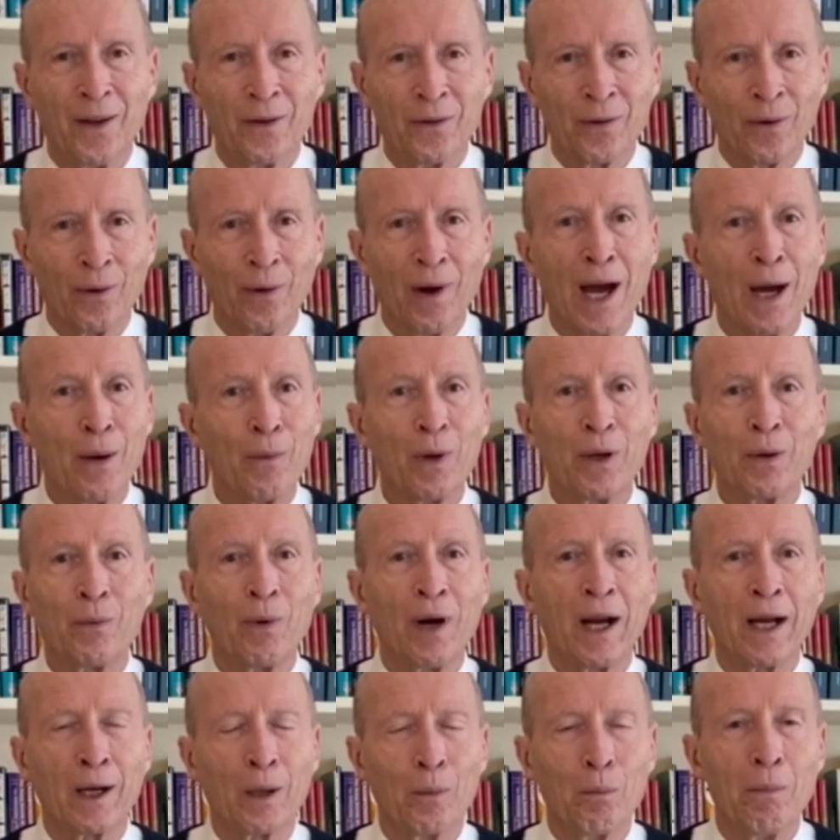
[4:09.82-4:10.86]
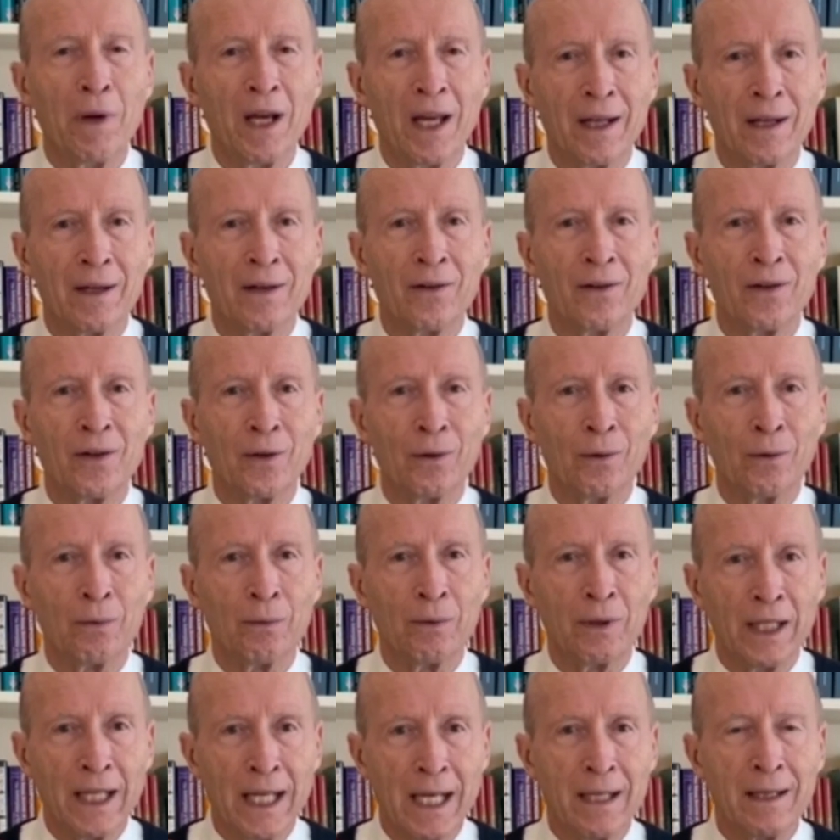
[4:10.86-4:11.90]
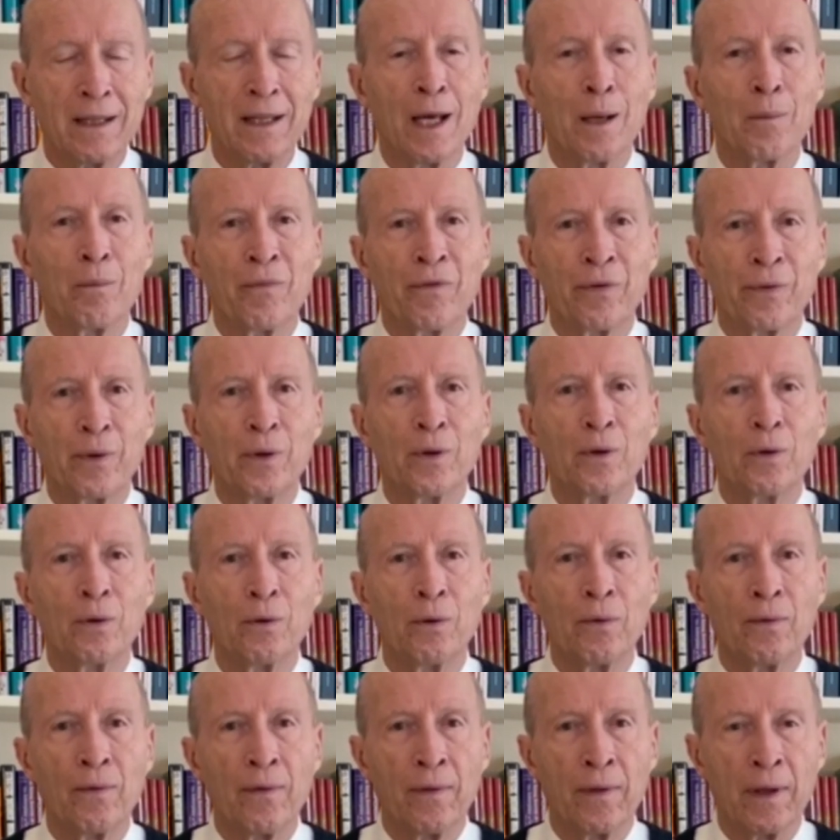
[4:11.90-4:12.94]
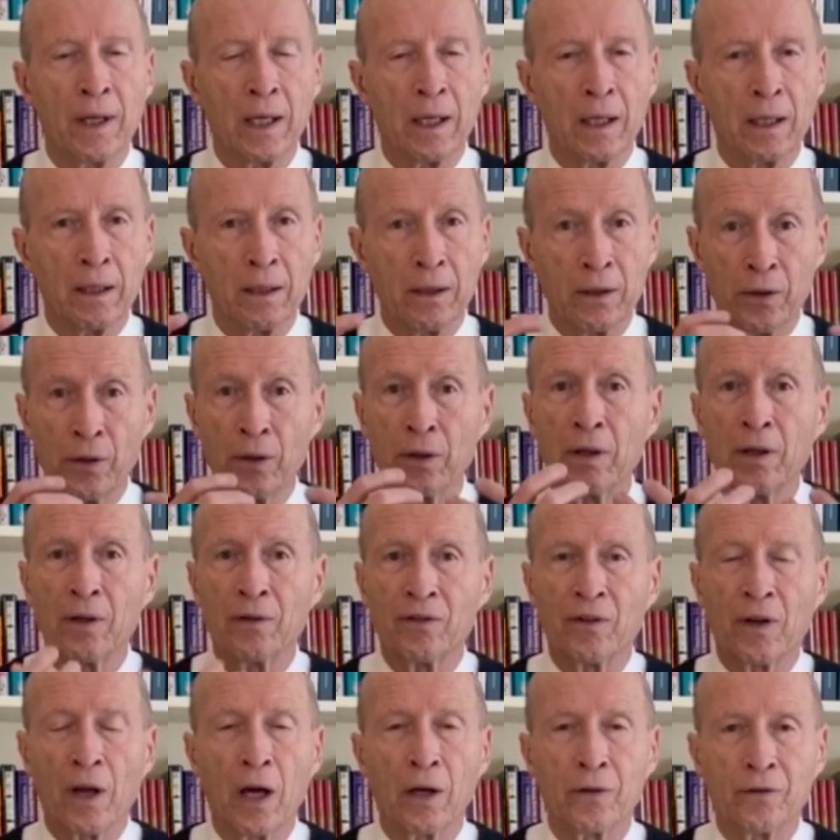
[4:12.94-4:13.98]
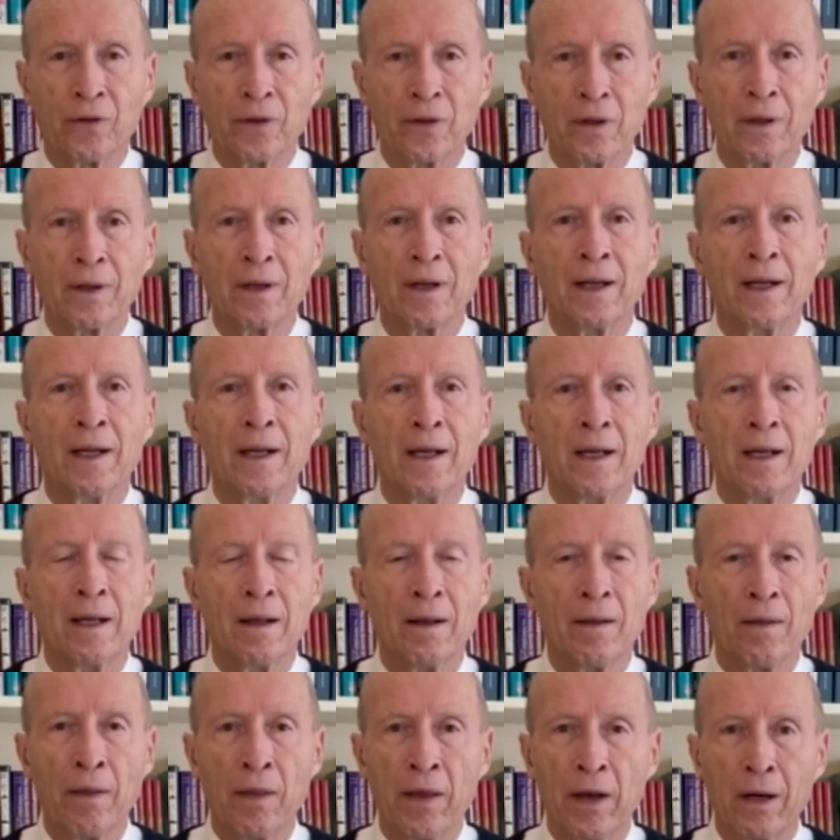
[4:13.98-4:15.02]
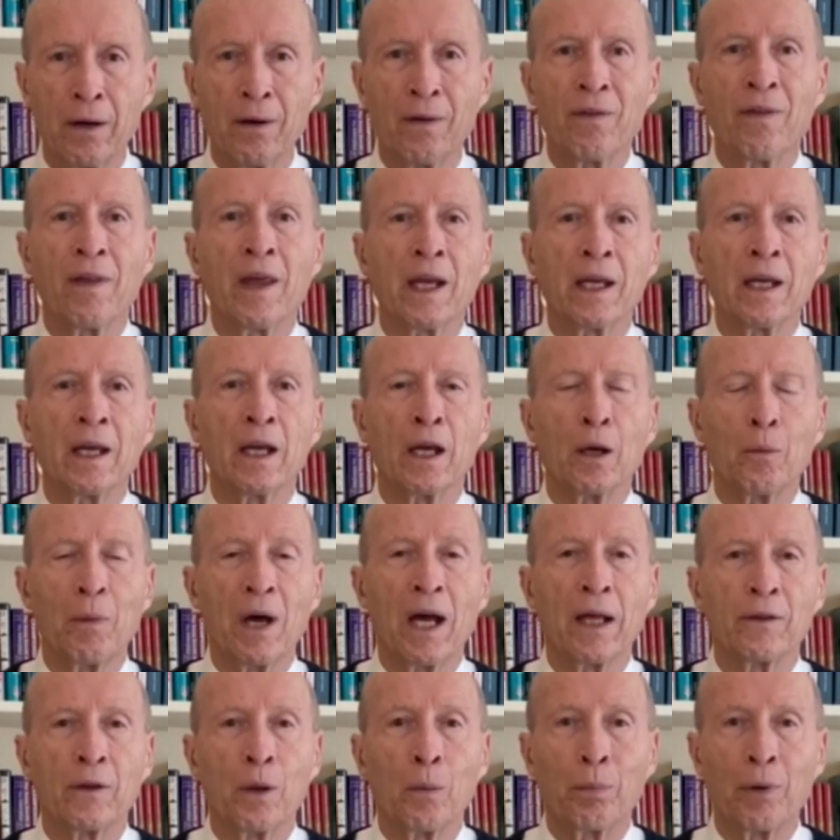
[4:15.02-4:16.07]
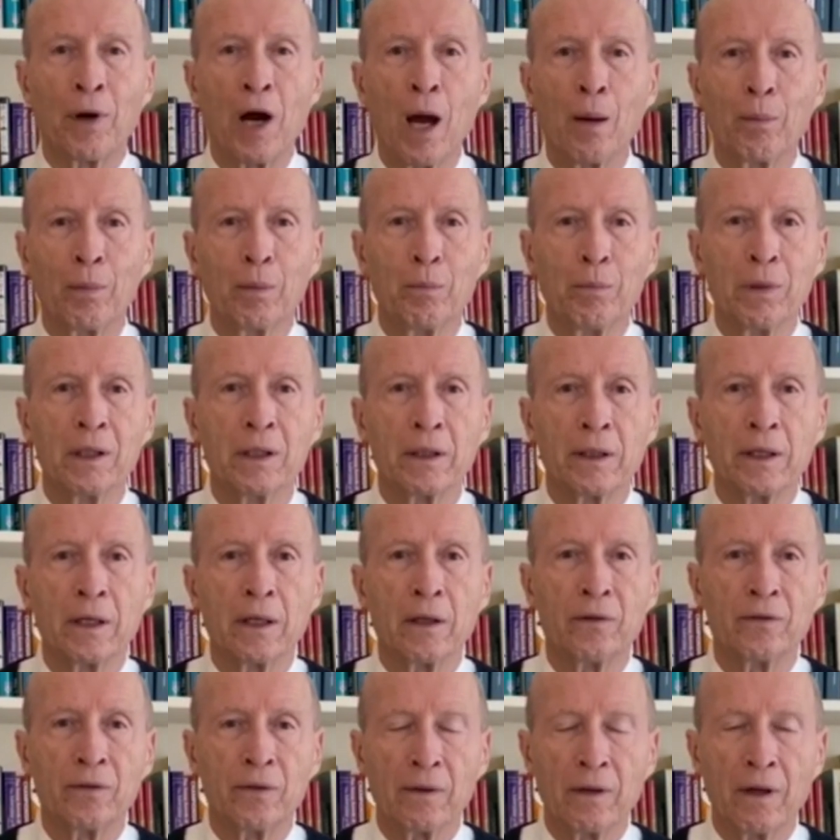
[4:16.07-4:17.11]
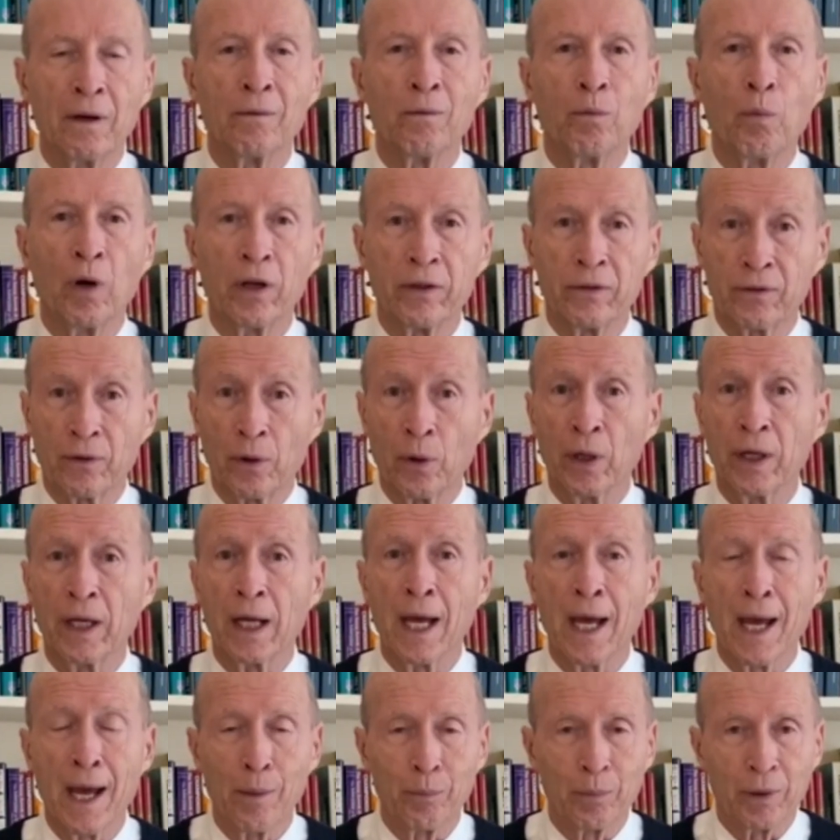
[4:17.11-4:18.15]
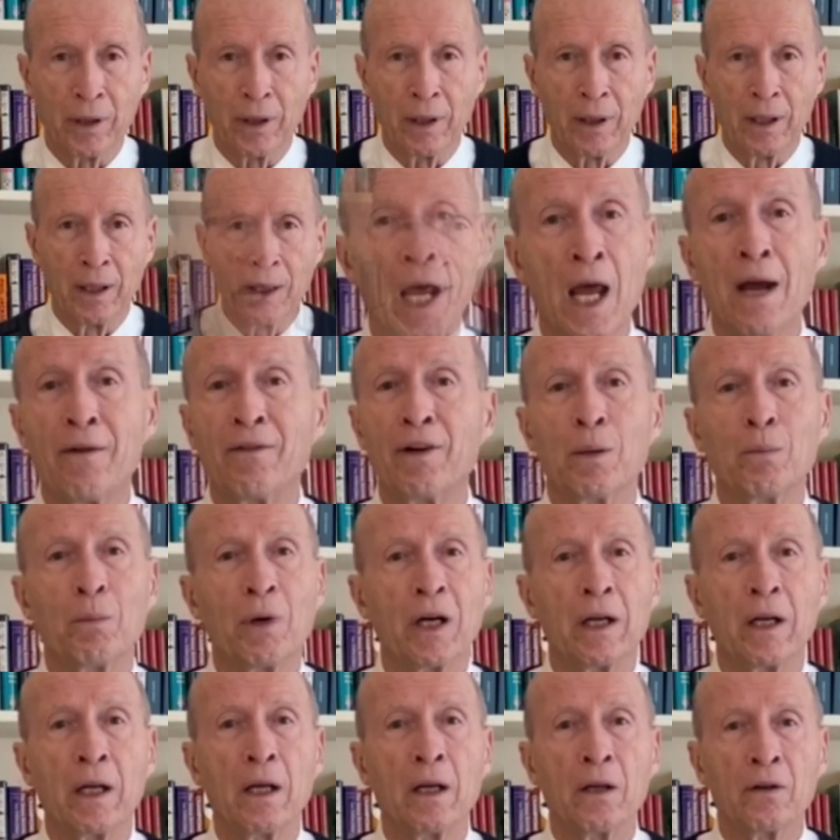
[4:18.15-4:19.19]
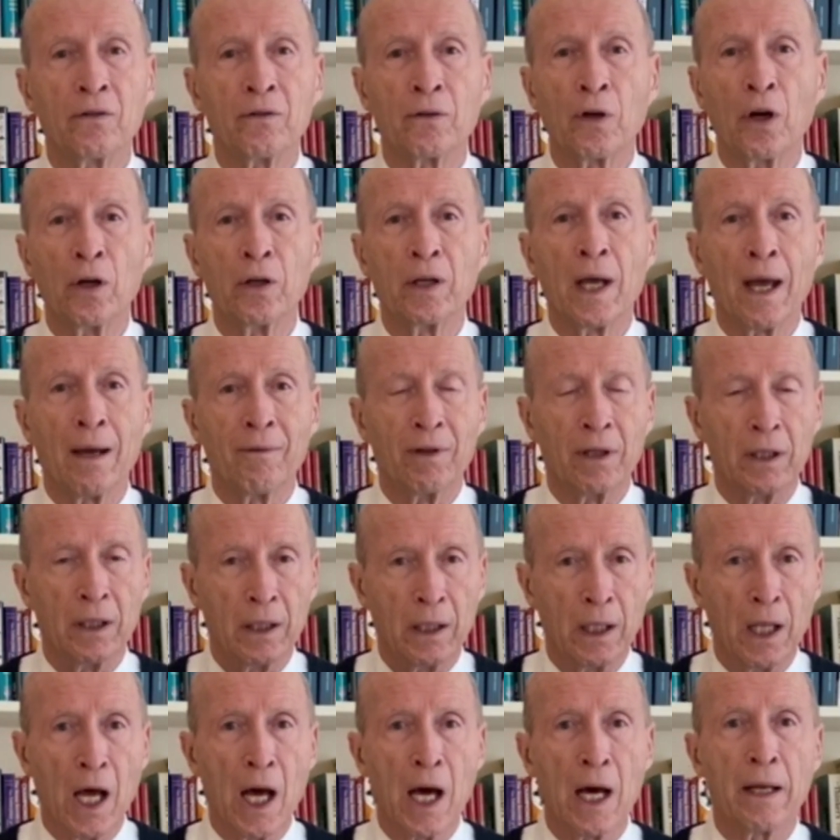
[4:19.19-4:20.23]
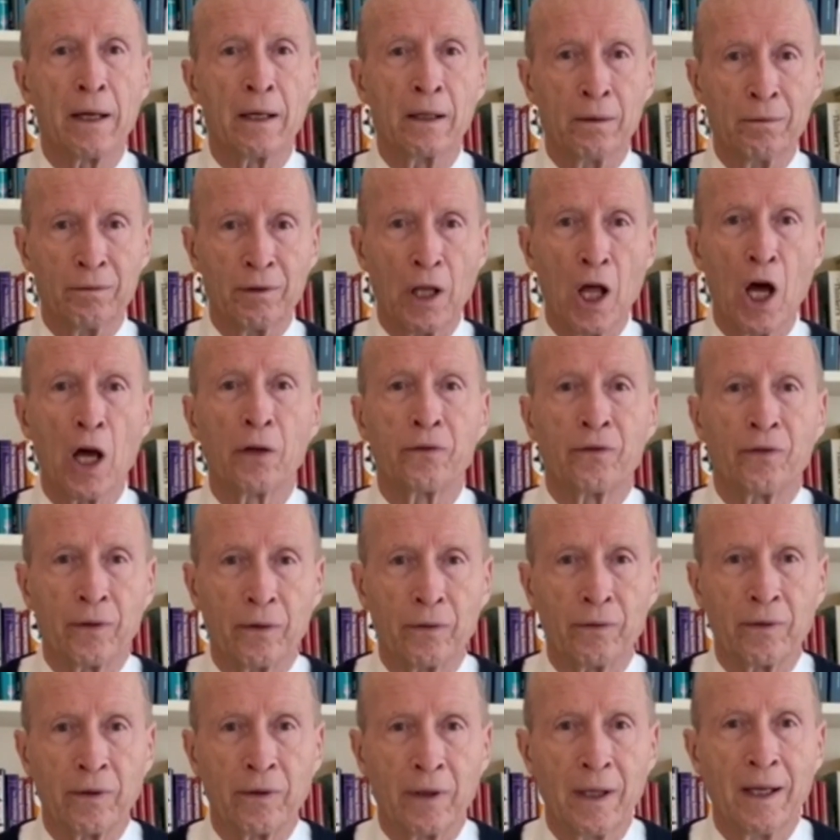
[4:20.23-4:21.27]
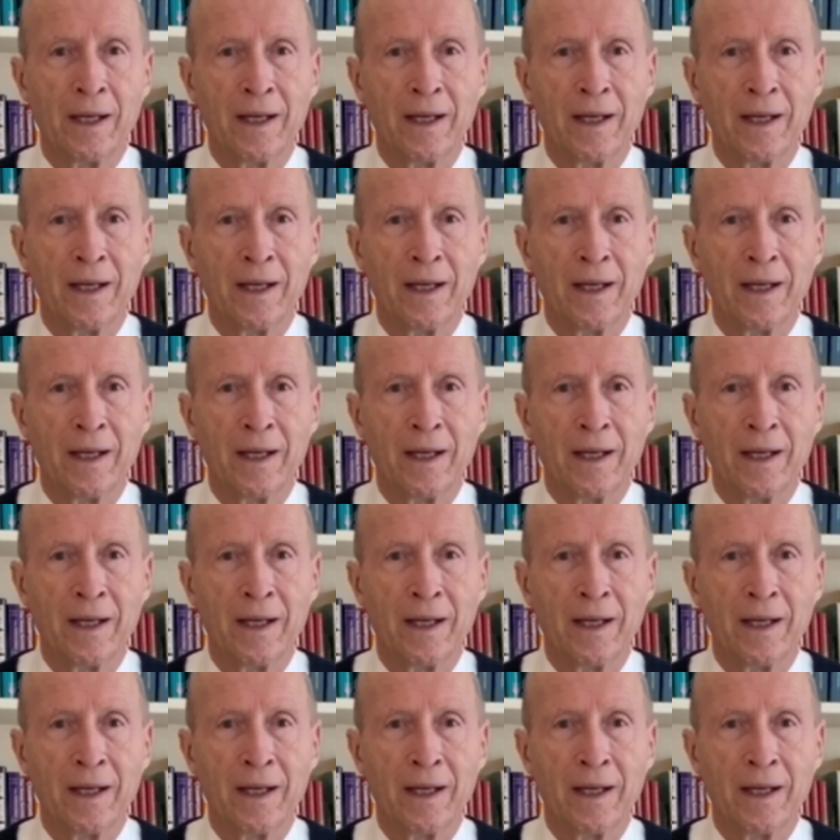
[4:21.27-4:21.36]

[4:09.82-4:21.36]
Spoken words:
So I would recommend you lead them through your discussion. They're thinking about the probabilities of what's going to happen. Everybody is going to have a lot of losses.